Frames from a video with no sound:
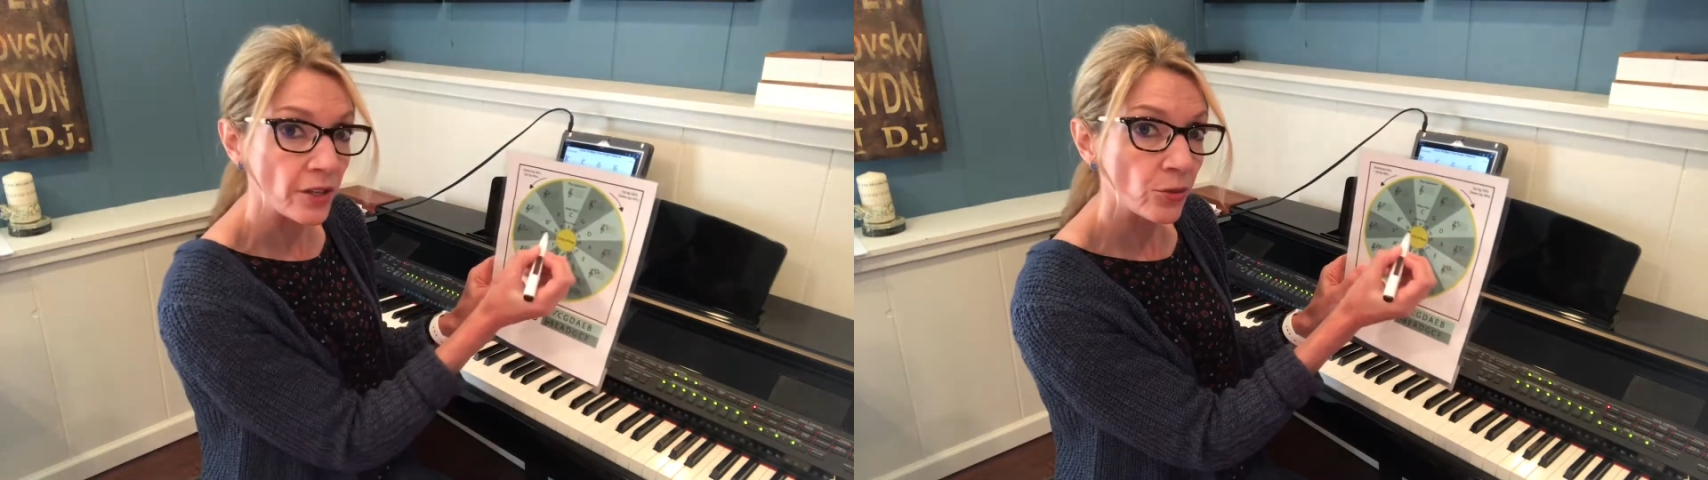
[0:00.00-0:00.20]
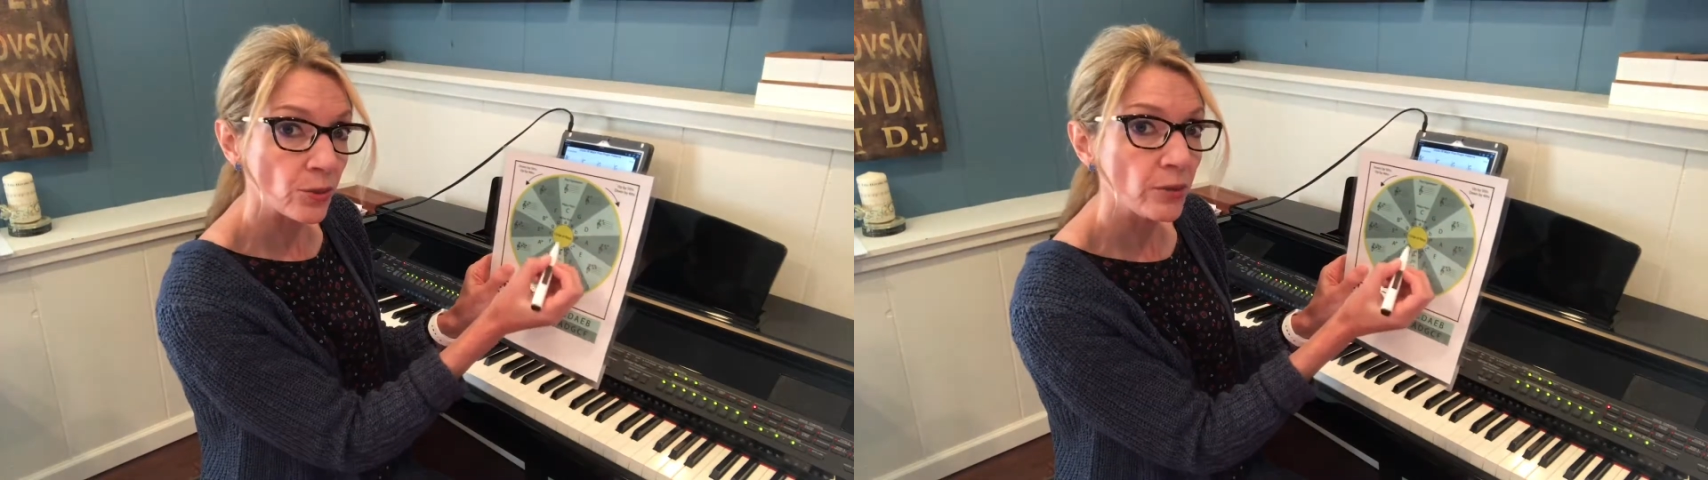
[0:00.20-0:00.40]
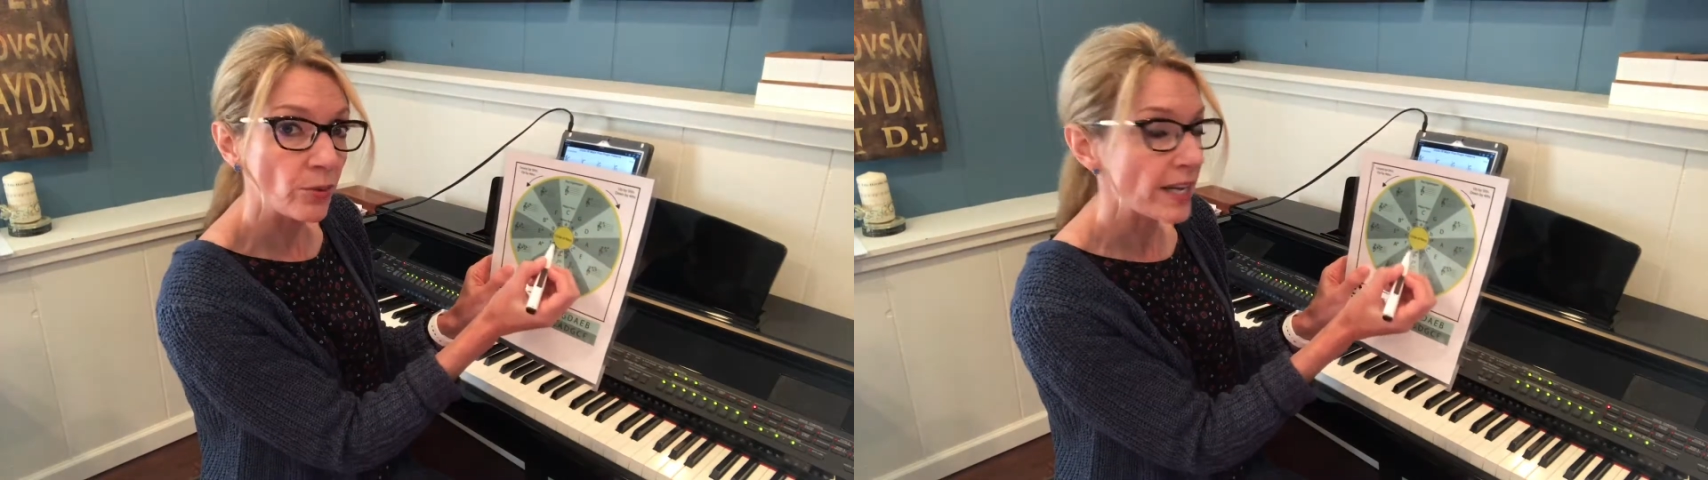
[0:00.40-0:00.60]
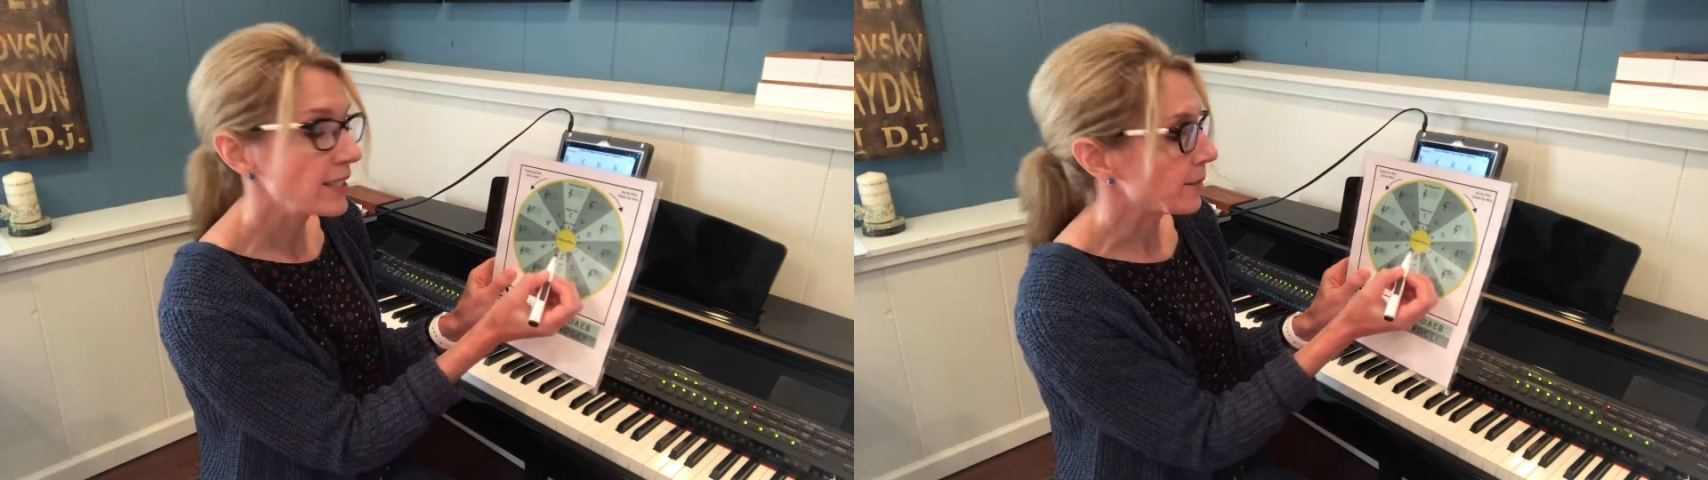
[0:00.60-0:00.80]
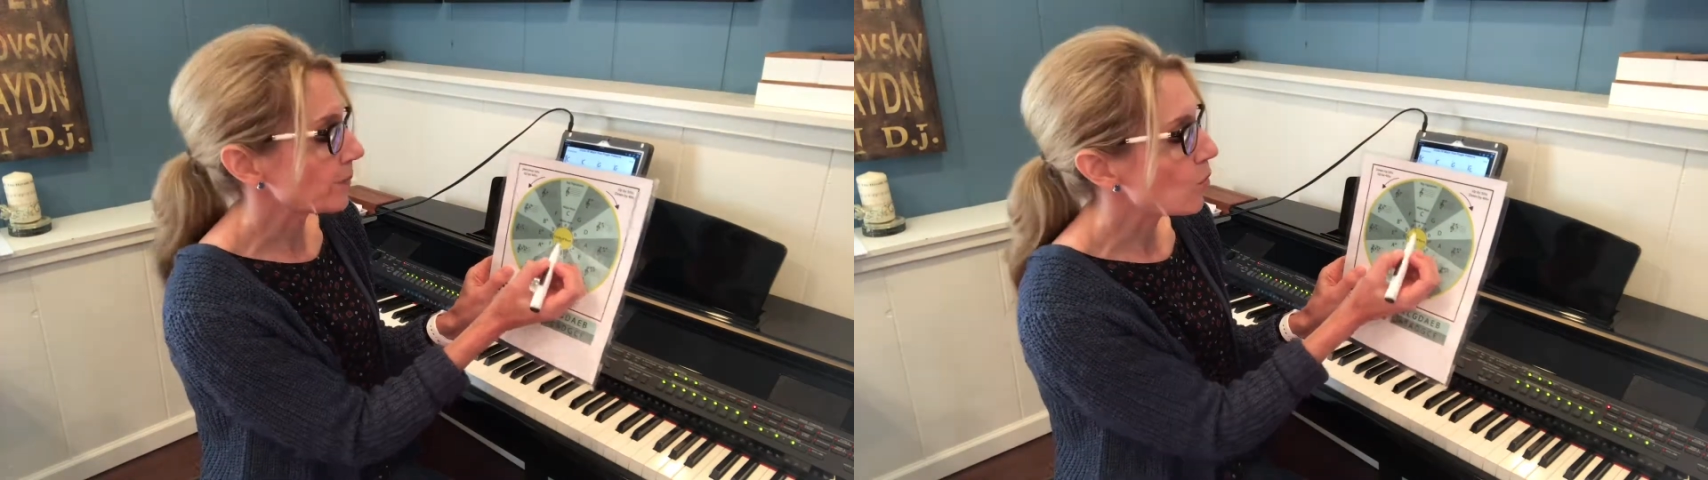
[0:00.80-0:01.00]
three
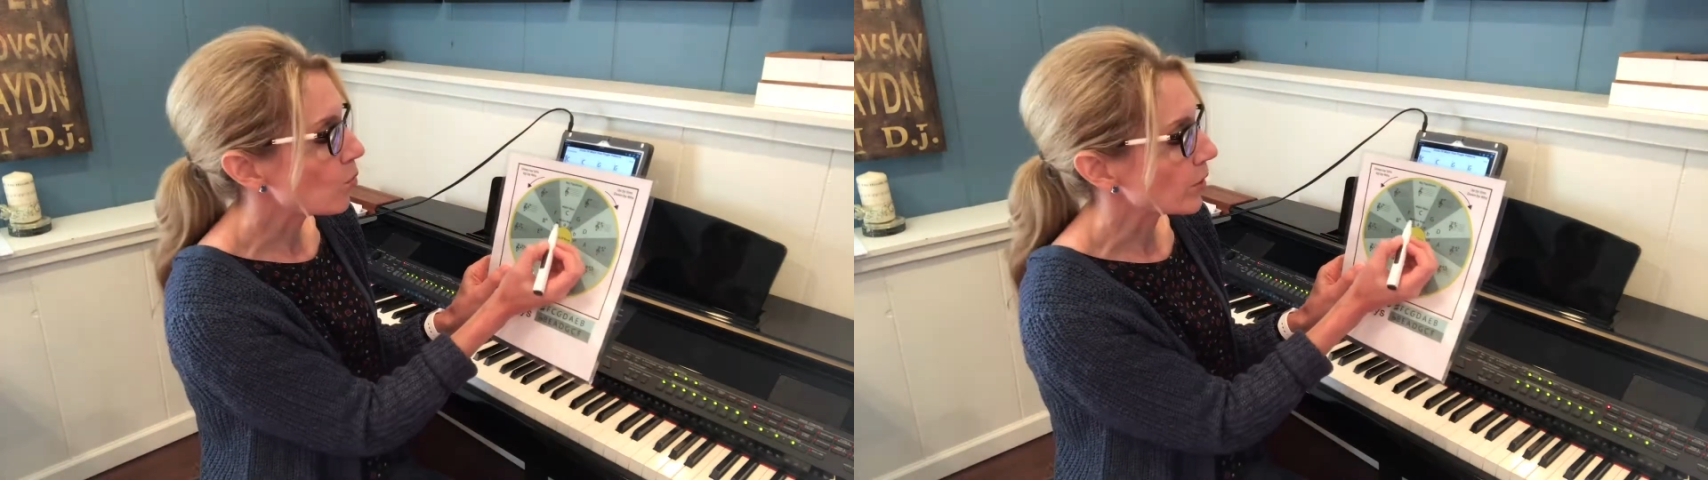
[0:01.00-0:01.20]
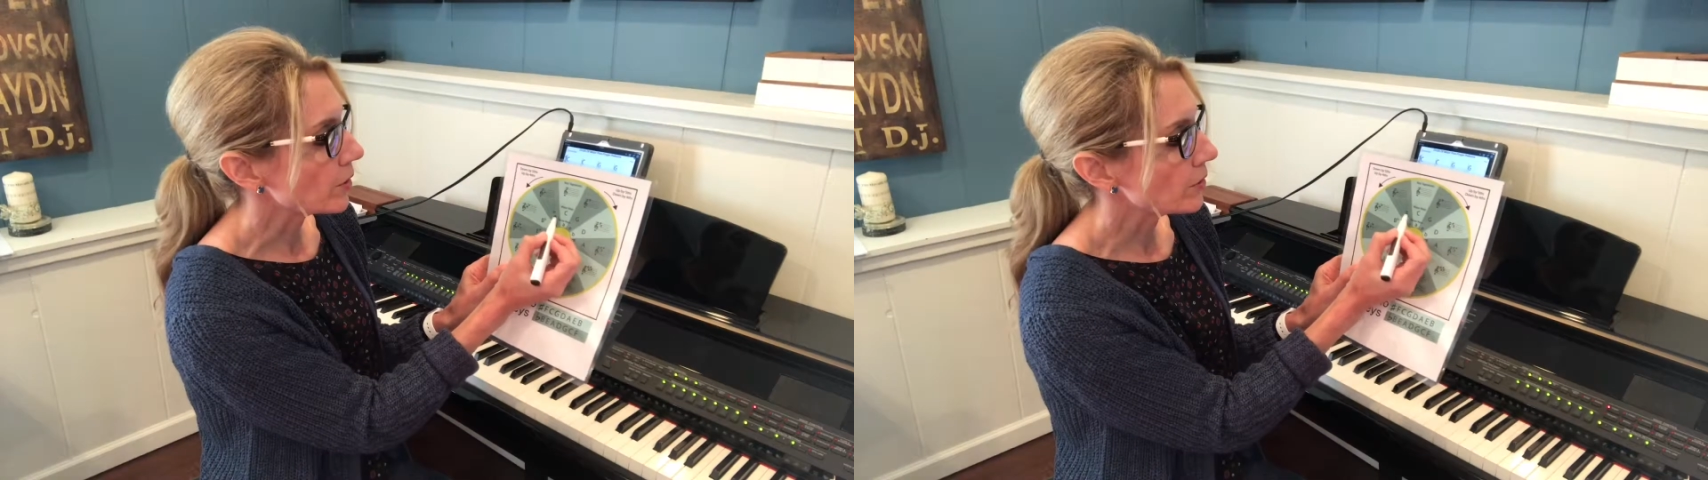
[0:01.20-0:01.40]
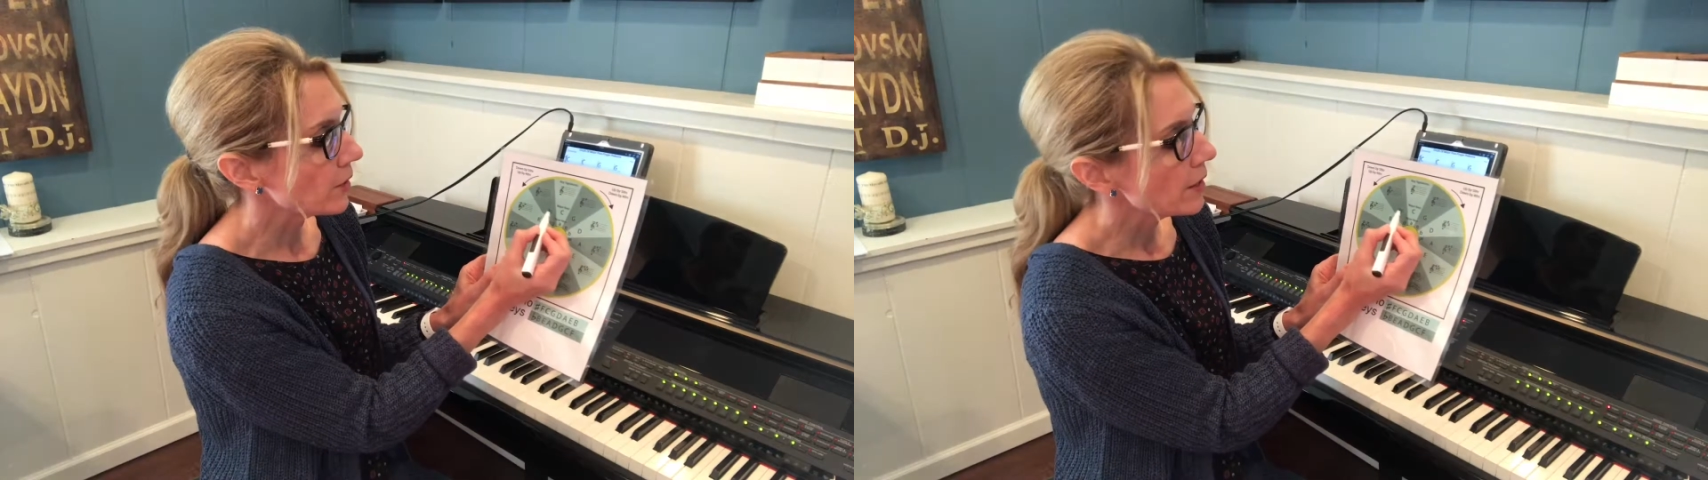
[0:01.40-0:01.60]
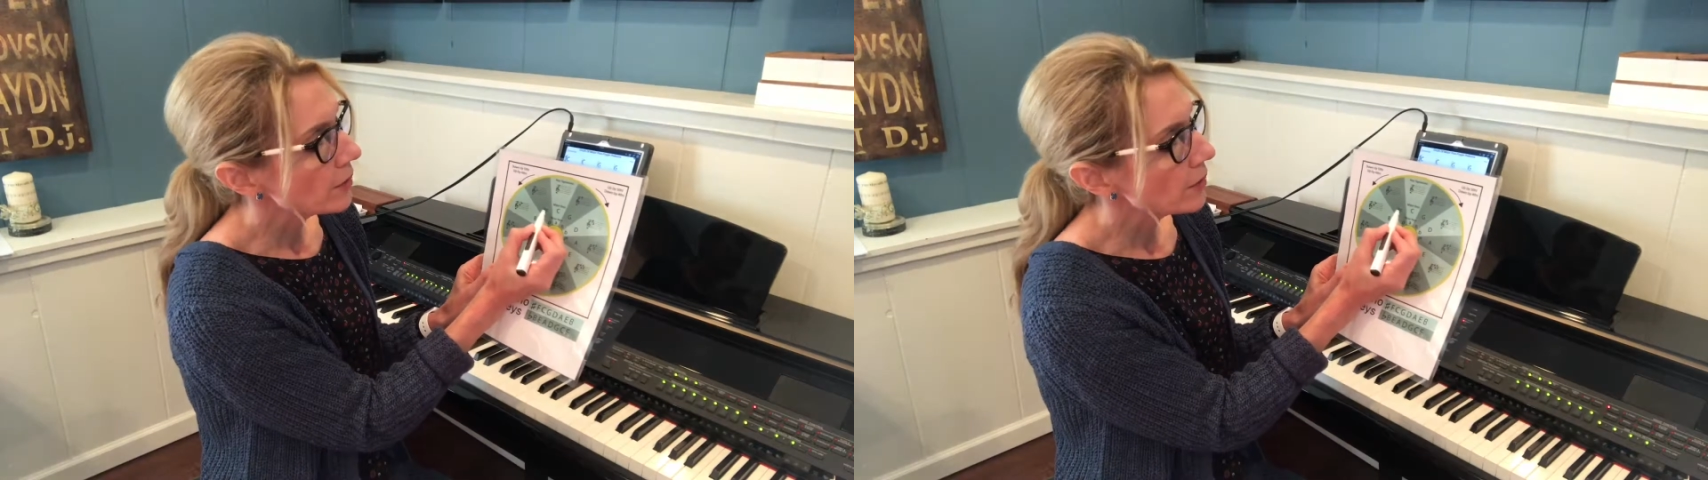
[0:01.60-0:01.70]
random chords.